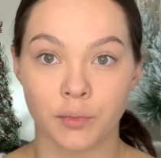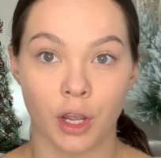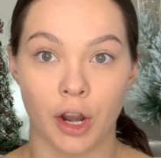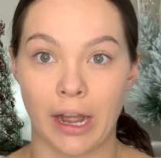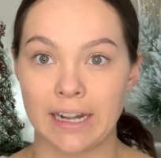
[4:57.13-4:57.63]

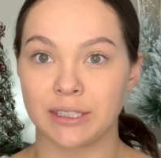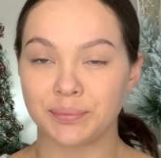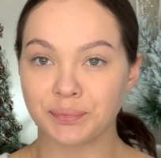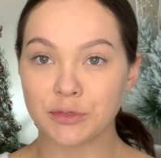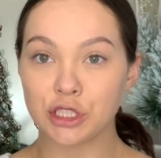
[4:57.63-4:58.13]
All right,
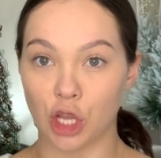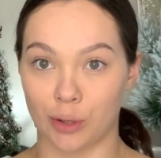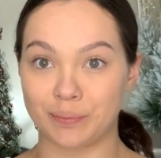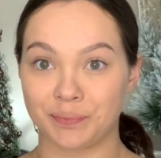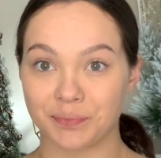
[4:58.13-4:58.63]

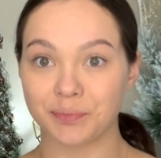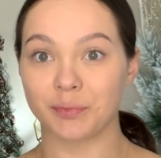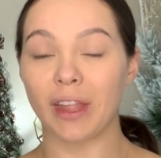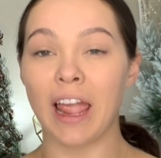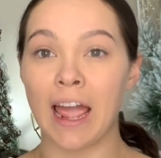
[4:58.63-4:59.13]
so
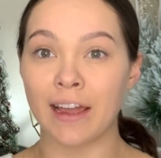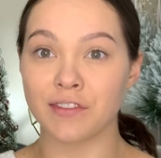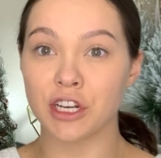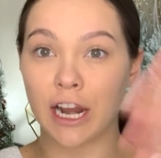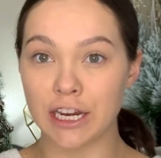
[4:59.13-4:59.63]

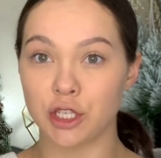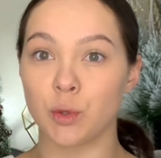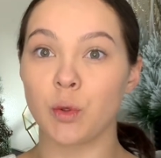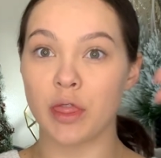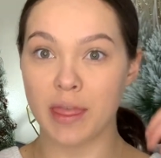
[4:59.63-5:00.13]
After I
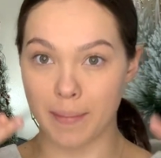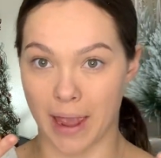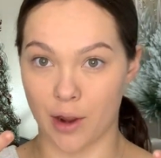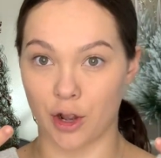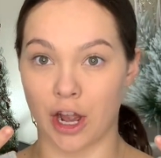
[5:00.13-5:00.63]
do the
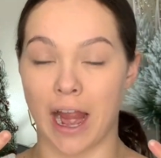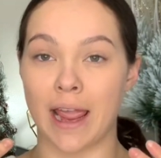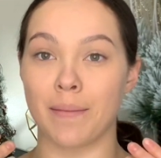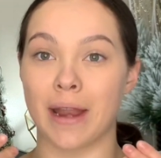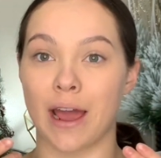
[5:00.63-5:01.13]
powder, I
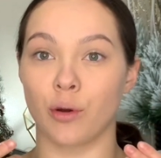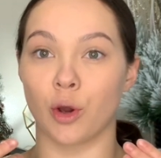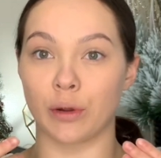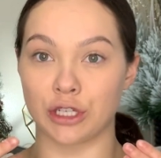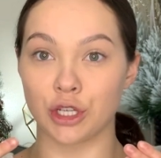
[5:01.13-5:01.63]
am now
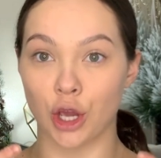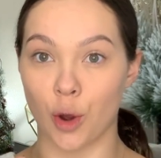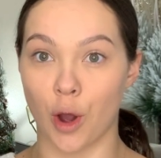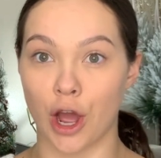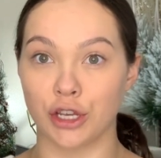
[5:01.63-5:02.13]
going to
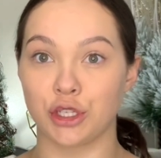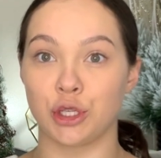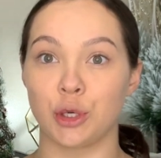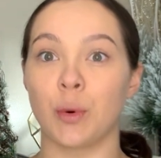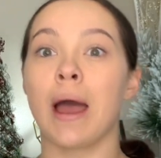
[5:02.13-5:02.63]
go on
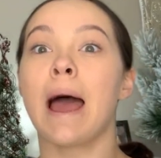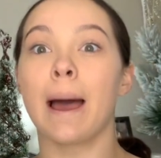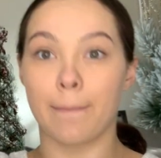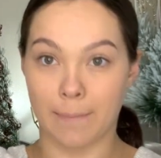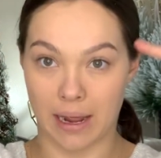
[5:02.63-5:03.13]
to
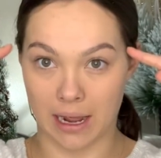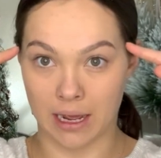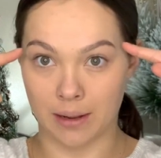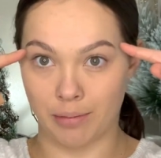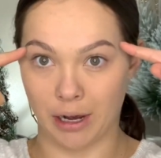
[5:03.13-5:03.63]

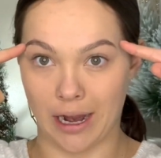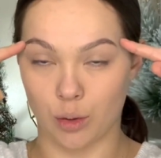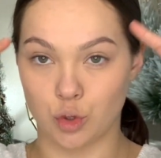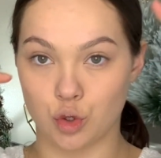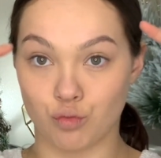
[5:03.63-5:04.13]
my
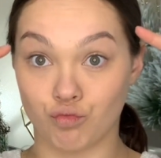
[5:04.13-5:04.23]
eyebrows.